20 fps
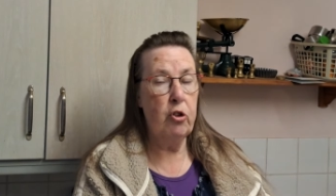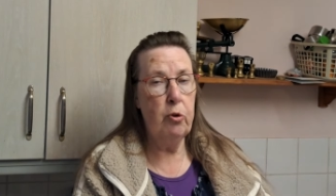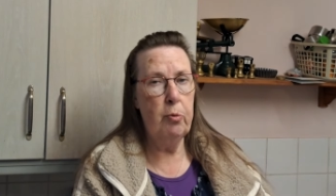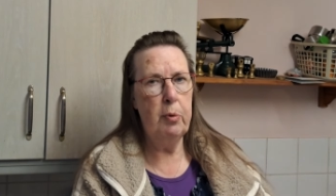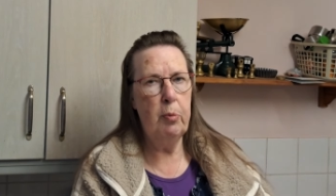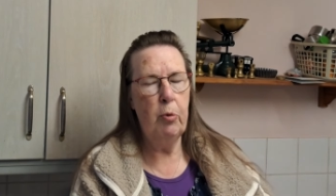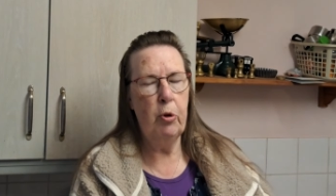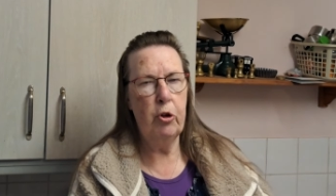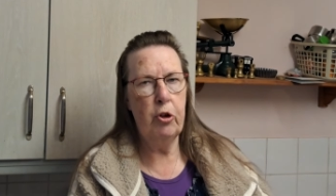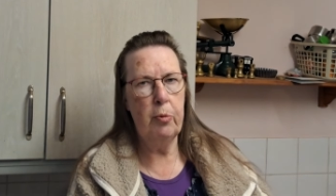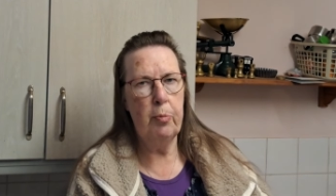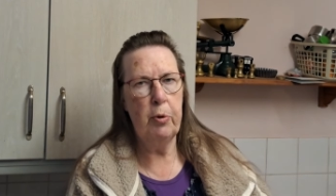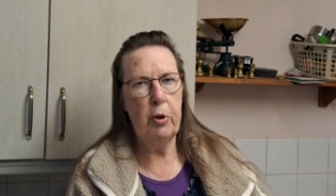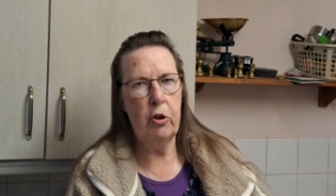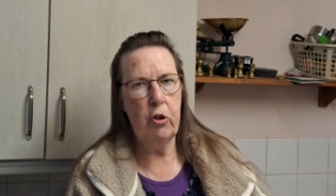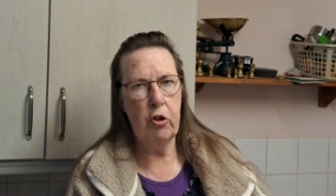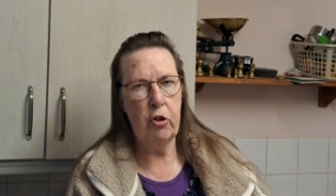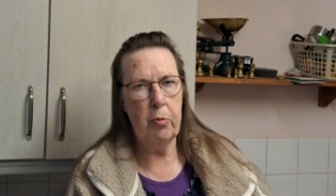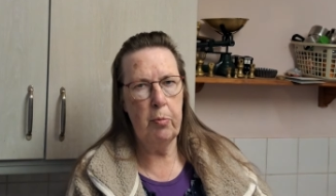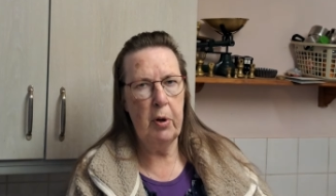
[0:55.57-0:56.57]
So we want to
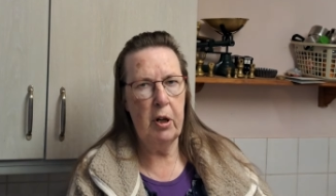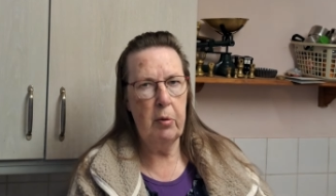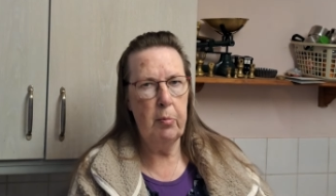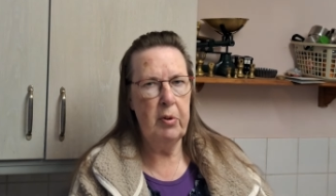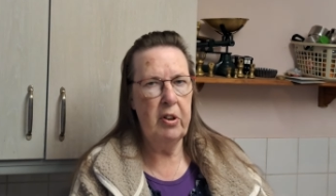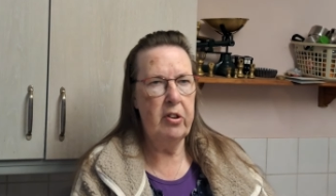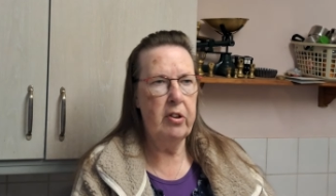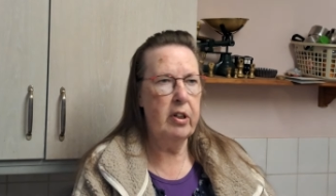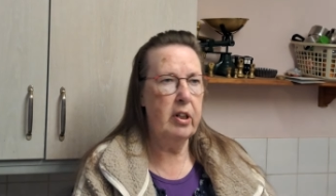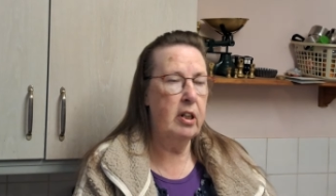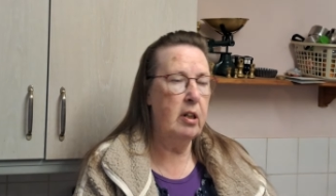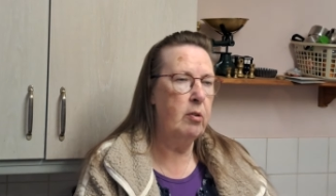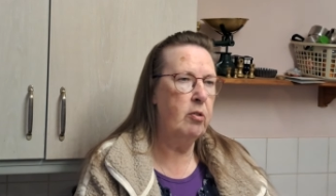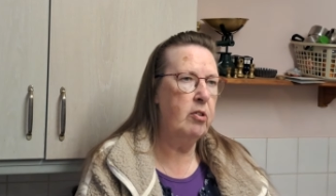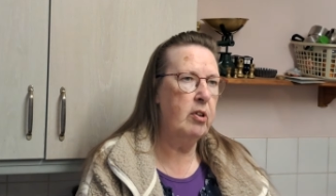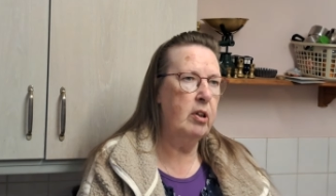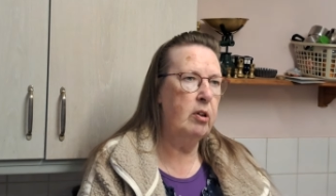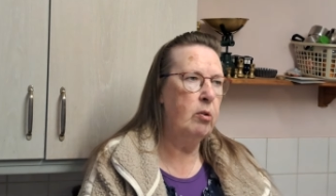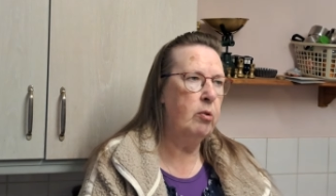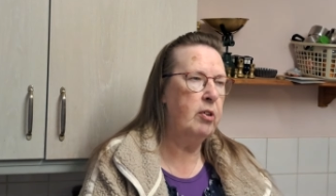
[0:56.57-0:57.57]
book your smart meter. And I
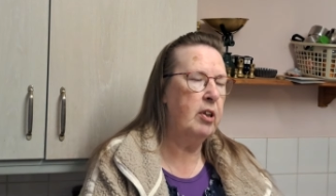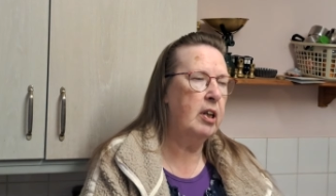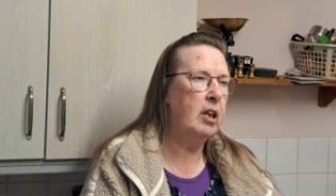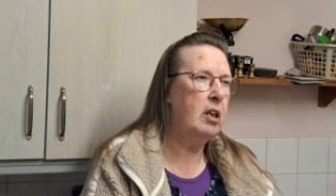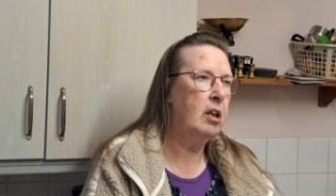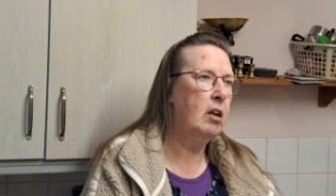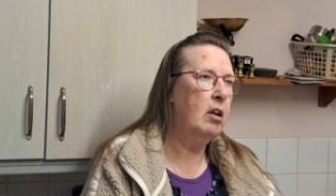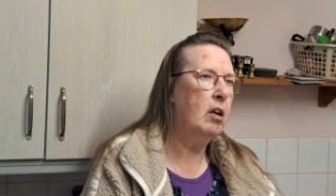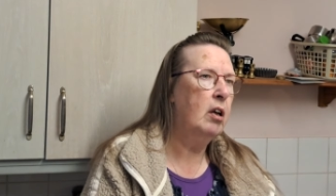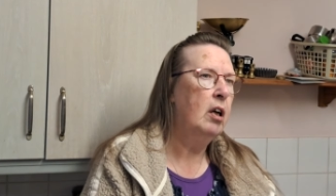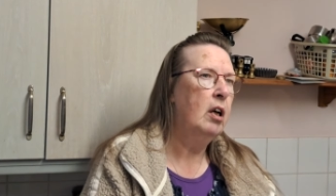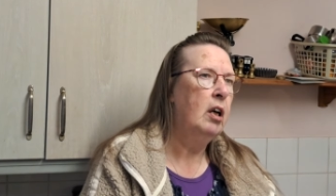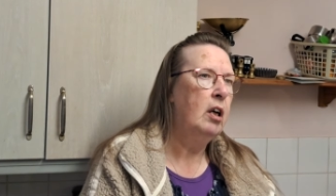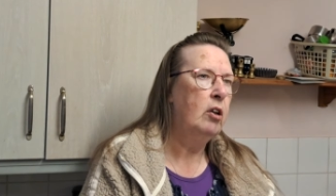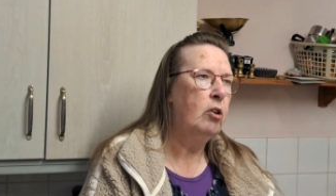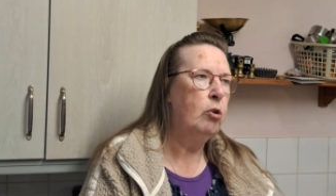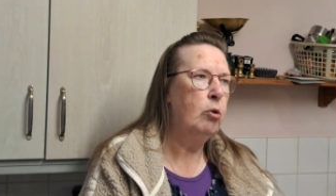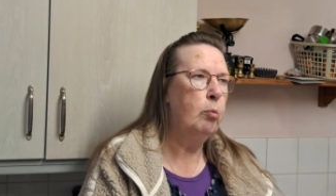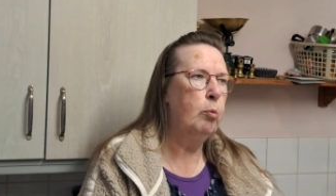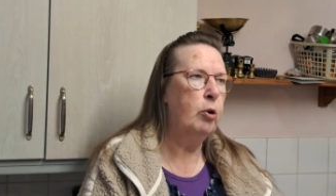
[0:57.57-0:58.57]
was like, no, thank you.
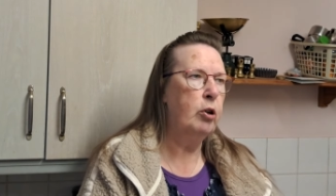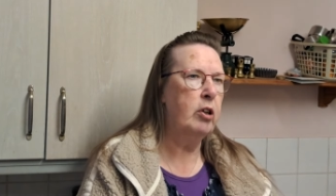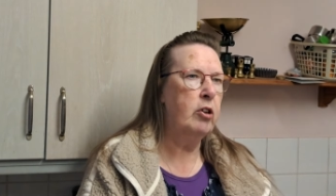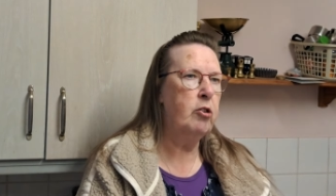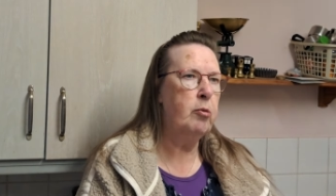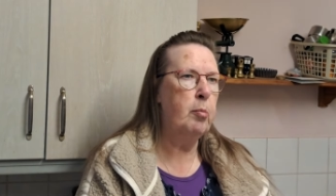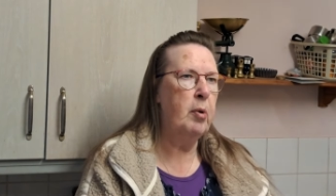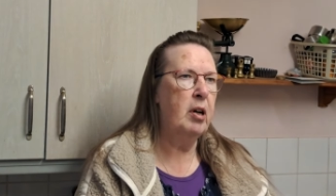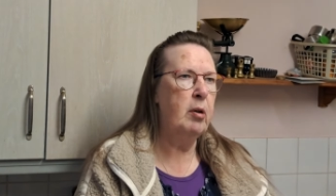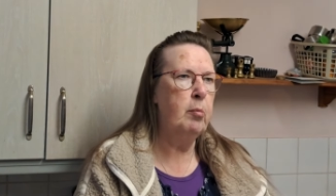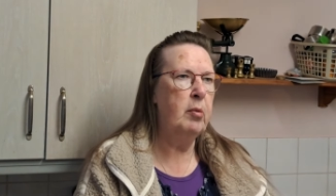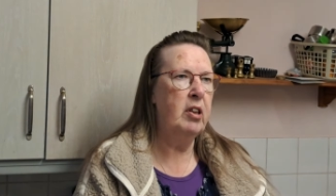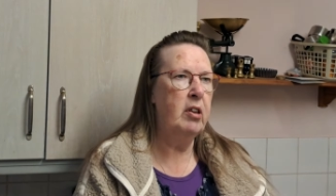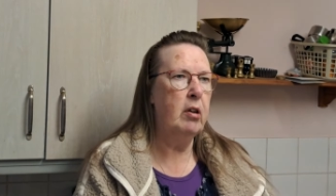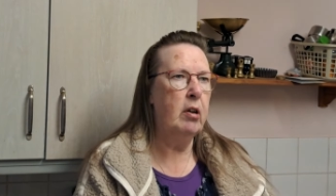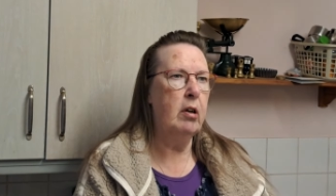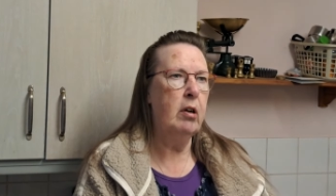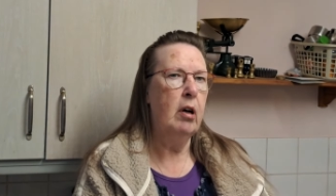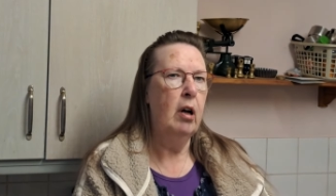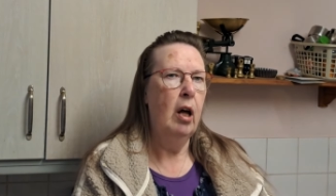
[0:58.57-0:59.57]
Don't want a smart
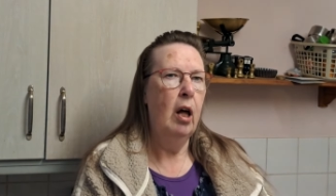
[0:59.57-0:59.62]
meter.